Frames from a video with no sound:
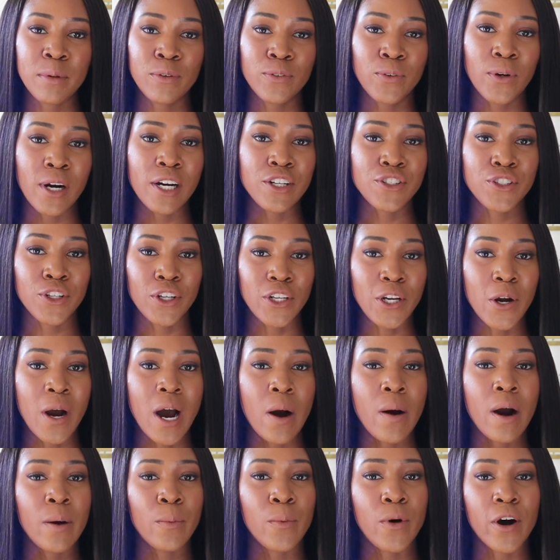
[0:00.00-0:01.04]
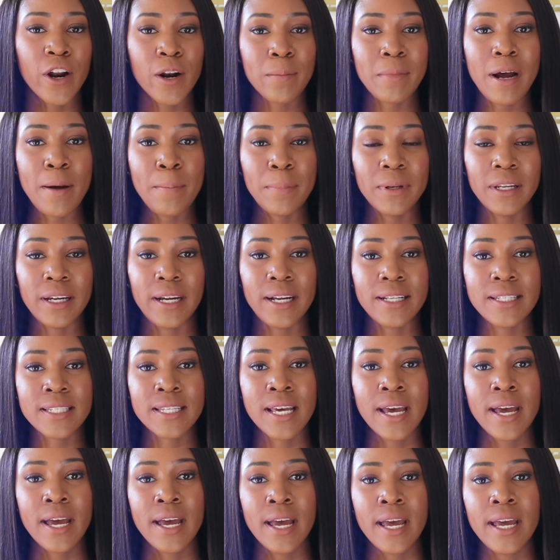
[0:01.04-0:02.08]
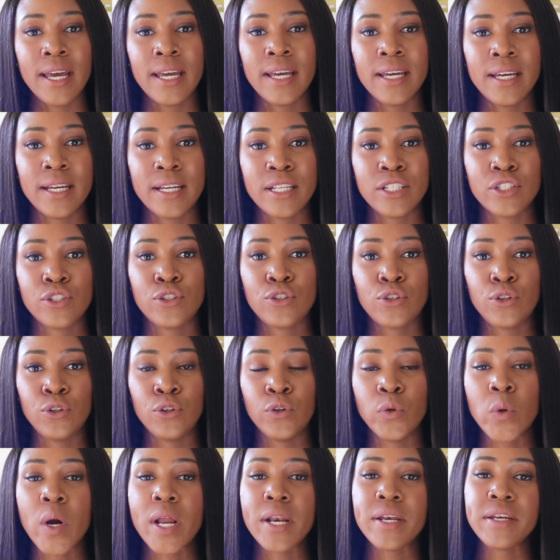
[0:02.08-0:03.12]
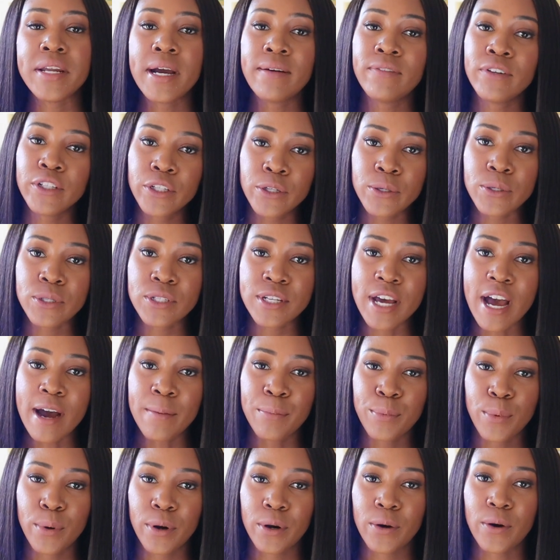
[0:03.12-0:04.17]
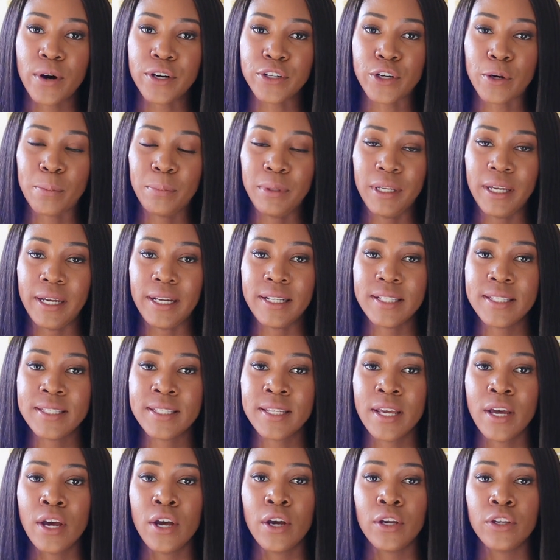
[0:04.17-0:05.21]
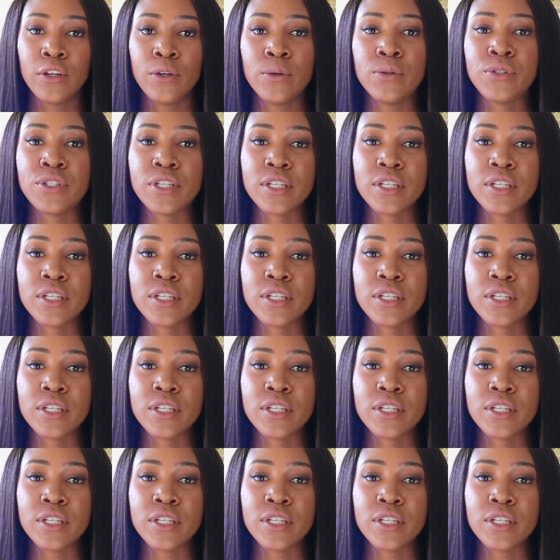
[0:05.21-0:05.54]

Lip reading: before I show you how I water my plants is to never use tap water on your plants. Use